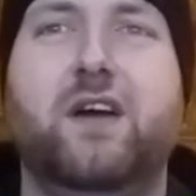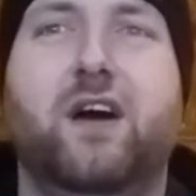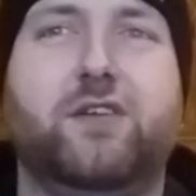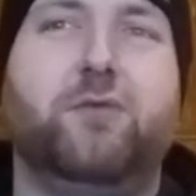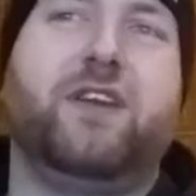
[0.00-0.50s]

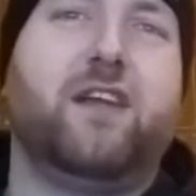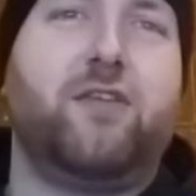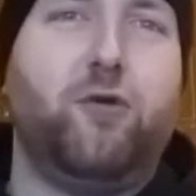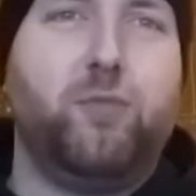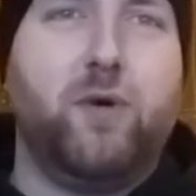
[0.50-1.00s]
I don't want to get
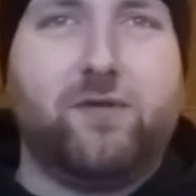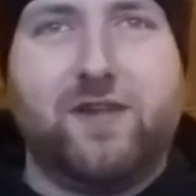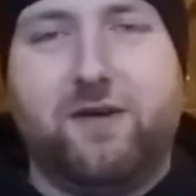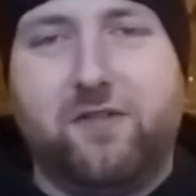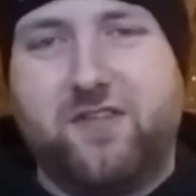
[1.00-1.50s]
too bogged
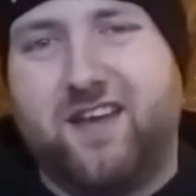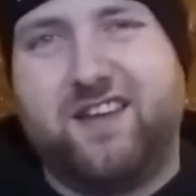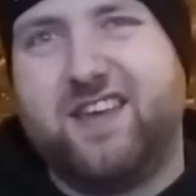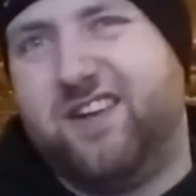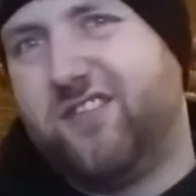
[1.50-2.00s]
down in
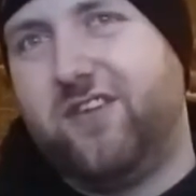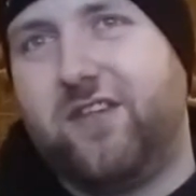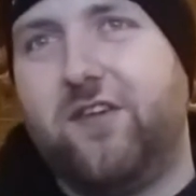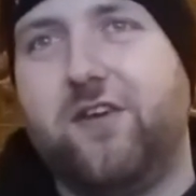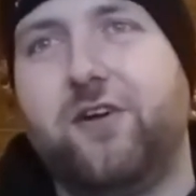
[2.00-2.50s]

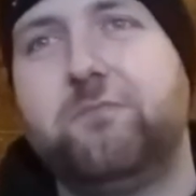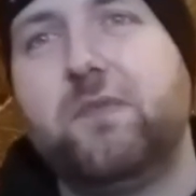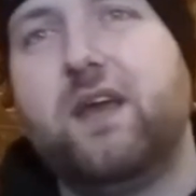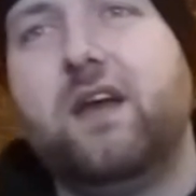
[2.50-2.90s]
technicalities here.